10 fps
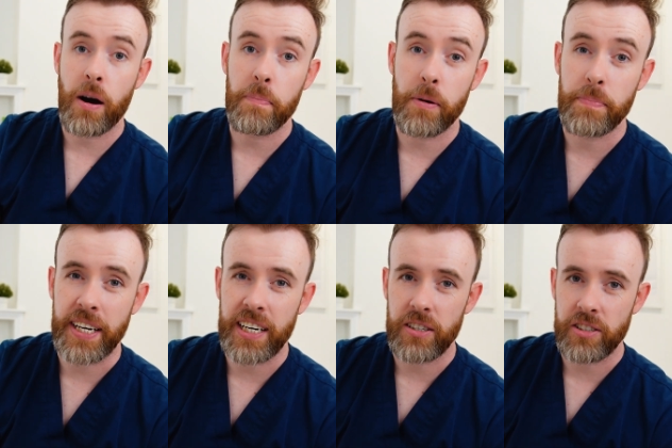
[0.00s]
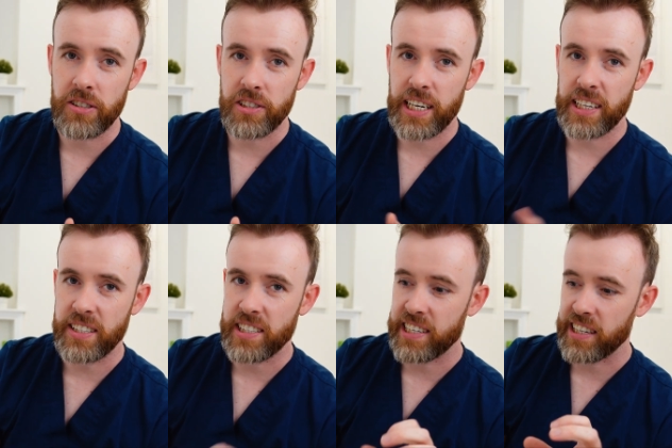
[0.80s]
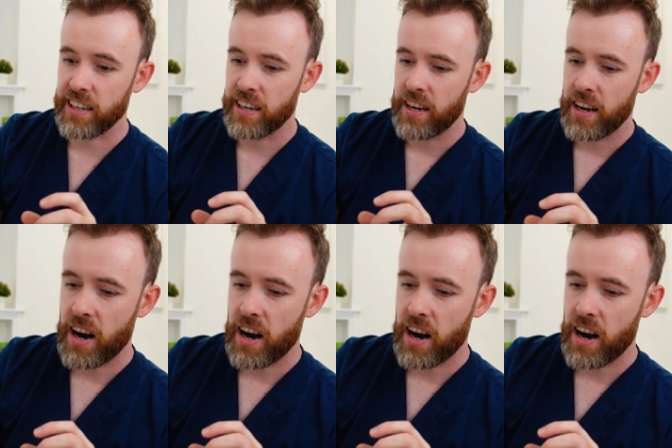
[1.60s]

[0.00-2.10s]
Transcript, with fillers: pop up in clusters like this little